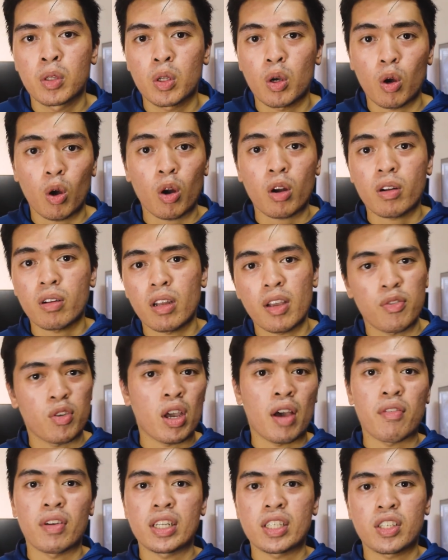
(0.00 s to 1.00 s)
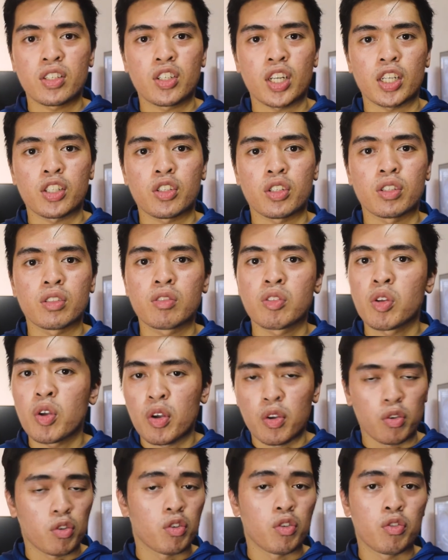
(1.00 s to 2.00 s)
Or if you have any suggestions,
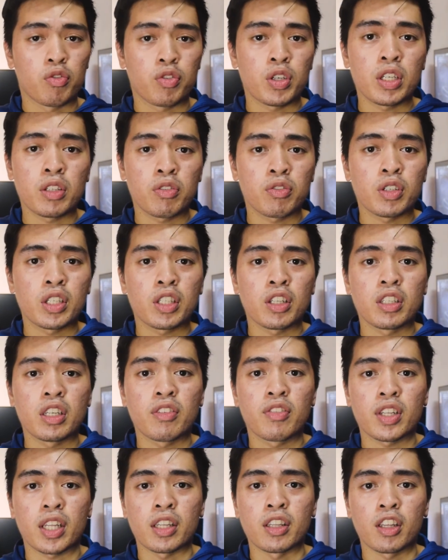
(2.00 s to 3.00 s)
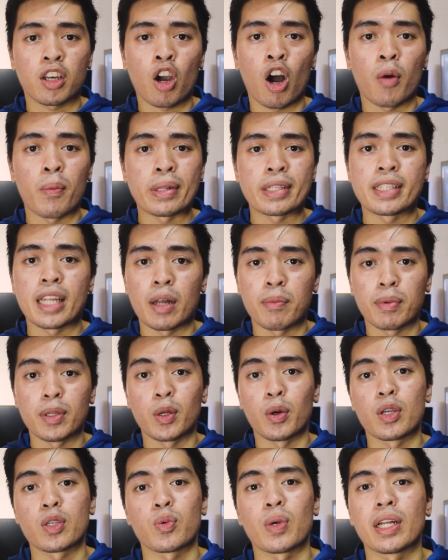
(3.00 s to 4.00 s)
feel free to leave it in the comments down
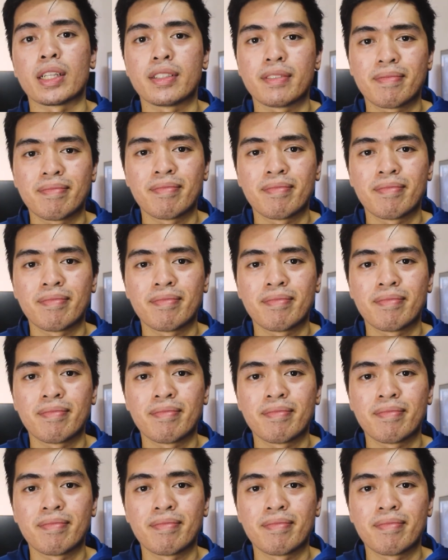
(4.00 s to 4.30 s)
below as well.